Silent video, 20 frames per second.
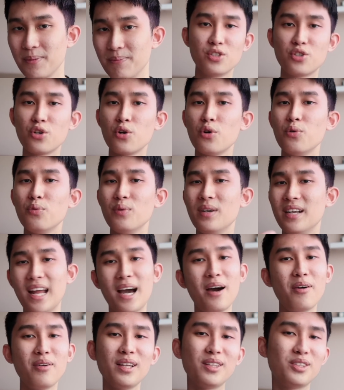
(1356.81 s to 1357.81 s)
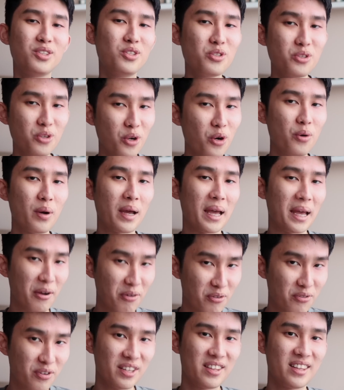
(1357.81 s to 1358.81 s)
So now that you know
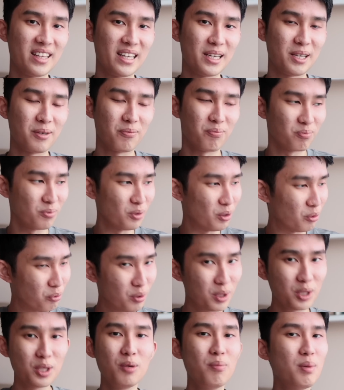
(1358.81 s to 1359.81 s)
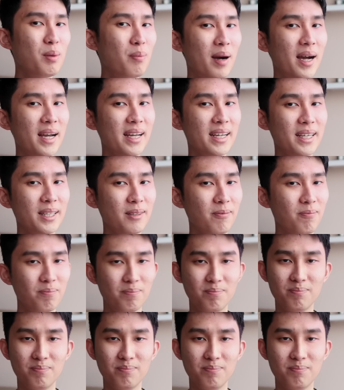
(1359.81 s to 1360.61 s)
everything, will you be buying it?